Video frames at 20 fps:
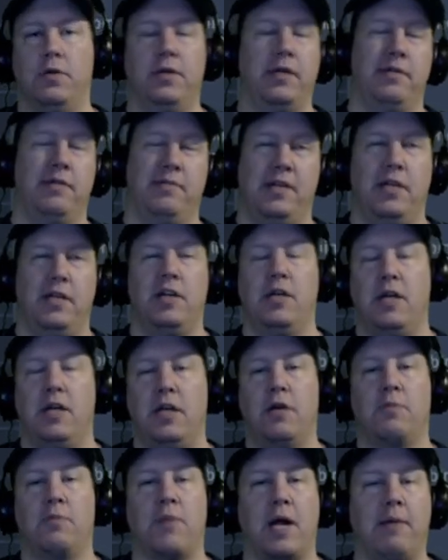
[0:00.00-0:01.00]
And it'll,
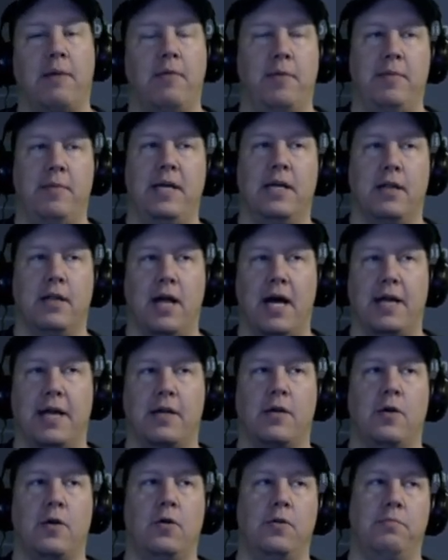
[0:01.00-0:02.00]
it'll probably be a lot
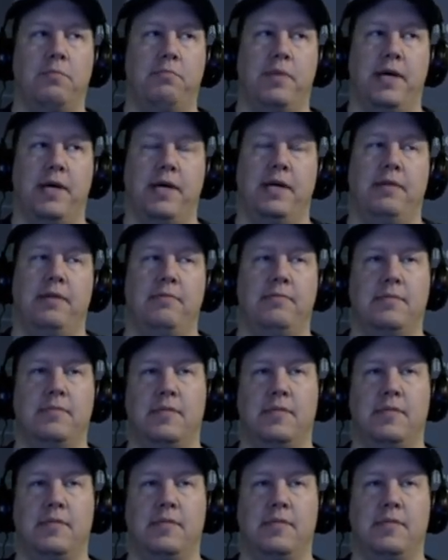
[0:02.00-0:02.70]
of gold, but